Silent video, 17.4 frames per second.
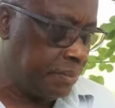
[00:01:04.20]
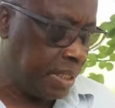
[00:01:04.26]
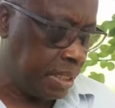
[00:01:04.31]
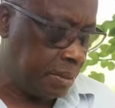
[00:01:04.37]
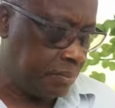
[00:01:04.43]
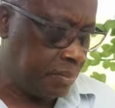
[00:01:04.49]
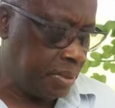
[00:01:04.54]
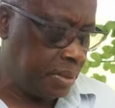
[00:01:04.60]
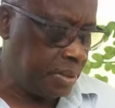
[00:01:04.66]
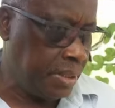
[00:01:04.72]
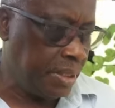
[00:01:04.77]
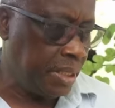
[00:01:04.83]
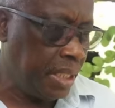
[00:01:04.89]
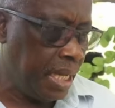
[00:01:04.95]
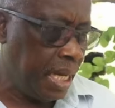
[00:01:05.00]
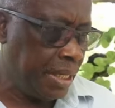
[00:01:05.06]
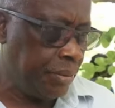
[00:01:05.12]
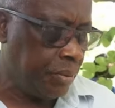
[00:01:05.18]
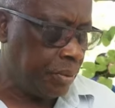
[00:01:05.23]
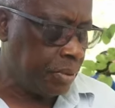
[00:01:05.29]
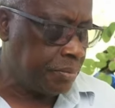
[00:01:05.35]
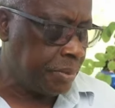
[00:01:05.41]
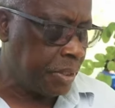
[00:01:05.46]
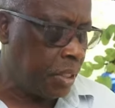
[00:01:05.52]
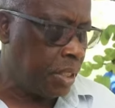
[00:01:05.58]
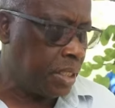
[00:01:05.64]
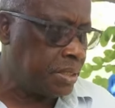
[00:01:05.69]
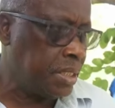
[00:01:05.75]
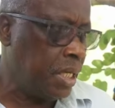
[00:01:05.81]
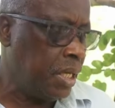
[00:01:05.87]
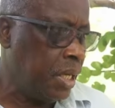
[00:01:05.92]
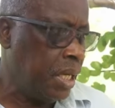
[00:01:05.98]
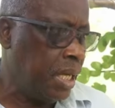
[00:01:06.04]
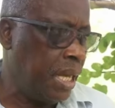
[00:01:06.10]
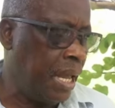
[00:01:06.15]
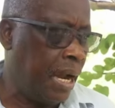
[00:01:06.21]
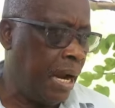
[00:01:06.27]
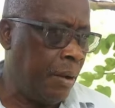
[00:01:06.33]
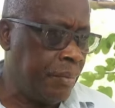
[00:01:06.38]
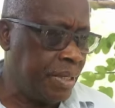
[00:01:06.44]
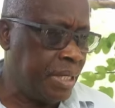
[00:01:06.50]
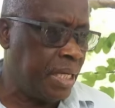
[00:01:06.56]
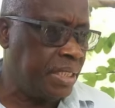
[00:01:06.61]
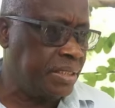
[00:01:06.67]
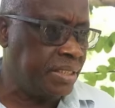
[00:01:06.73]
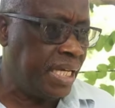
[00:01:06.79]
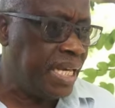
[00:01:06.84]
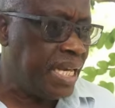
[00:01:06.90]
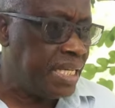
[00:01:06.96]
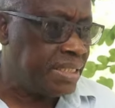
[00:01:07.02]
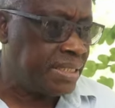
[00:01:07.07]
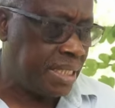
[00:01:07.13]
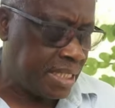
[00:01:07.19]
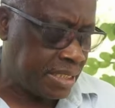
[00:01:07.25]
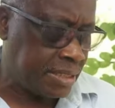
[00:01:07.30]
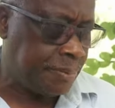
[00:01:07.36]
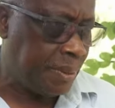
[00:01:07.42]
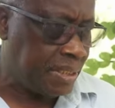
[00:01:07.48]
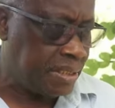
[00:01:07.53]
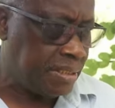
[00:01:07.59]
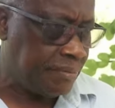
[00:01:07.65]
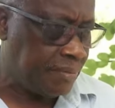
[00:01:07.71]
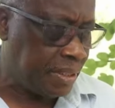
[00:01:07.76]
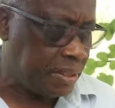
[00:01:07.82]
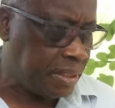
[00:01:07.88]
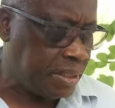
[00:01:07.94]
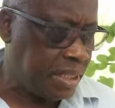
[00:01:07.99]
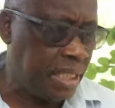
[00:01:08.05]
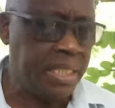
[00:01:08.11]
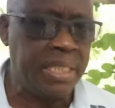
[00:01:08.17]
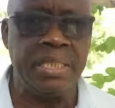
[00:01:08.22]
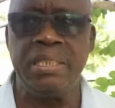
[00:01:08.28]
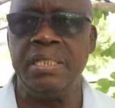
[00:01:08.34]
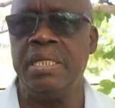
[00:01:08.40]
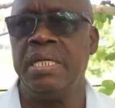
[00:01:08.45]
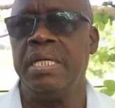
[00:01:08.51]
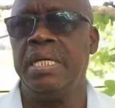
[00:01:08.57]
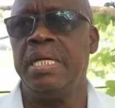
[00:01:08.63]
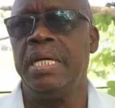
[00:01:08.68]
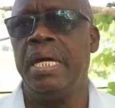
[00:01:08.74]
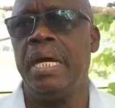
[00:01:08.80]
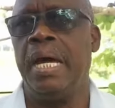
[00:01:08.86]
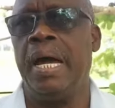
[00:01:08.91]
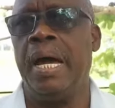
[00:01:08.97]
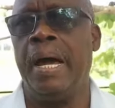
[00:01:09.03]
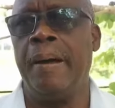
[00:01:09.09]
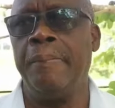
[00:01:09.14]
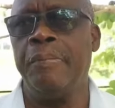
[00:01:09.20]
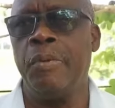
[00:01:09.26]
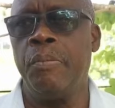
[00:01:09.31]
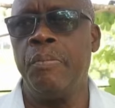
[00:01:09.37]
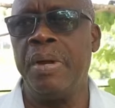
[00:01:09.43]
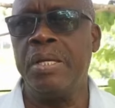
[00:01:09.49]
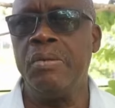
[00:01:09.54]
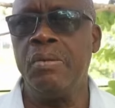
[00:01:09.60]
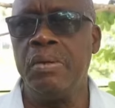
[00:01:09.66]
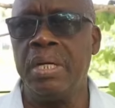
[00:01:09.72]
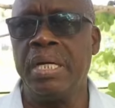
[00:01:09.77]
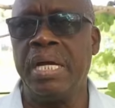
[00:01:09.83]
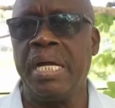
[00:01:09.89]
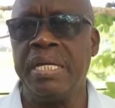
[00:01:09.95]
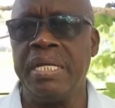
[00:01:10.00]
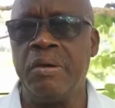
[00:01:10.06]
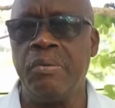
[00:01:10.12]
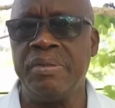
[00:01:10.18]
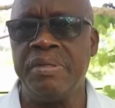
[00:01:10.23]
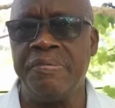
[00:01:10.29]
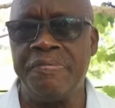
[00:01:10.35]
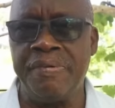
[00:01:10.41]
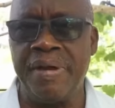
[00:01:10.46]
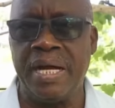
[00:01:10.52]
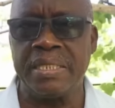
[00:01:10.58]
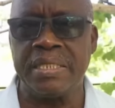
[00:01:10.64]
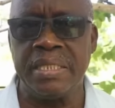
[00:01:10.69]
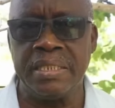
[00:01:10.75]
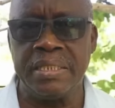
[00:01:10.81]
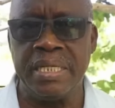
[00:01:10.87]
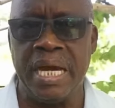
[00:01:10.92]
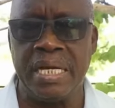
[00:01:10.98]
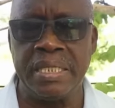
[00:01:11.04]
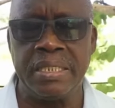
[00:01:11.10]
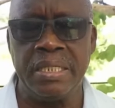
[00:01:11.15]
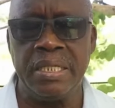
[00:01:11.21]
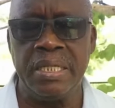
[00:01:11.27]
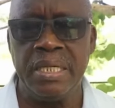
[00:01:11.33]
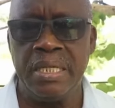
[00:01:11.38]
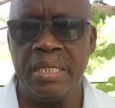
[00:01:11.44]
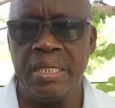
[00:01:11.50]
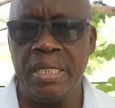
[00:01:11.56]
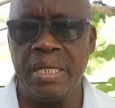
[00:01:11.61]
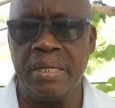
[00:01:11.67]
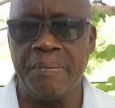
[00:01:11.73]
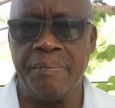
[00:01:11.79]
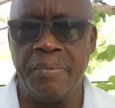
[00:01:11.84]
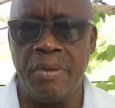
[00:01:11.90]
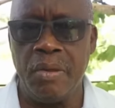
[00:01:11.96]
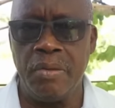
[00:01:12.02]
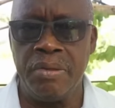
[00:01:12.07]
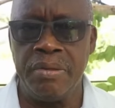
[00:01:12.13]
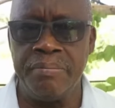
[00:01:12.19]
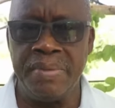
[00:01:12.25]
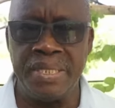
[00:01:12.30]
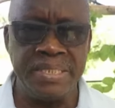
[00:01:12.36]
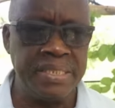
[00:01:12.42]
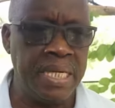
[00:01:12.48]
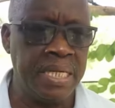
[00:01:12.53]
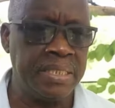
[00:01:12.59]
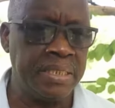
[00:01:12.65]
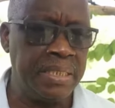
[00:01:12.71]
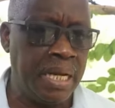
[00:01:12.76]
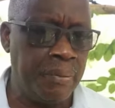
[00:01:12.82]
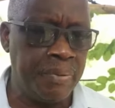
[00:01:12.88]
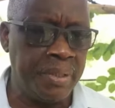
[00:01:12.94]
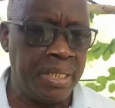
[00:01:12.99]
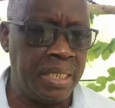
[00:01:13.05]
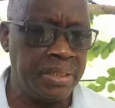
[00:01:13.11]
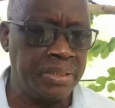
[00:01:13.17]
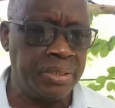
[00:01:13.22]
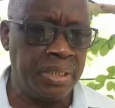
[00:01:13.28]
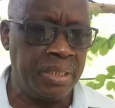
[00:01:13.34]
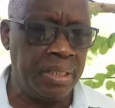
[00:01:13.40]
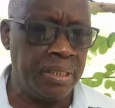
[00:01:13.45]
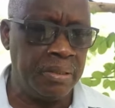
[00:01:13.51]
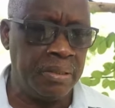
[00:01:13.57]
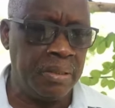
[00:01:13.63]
time to the landowners, because agriculture is an expensive undertaking. When you look at the fact that, look, mistakes in agriculture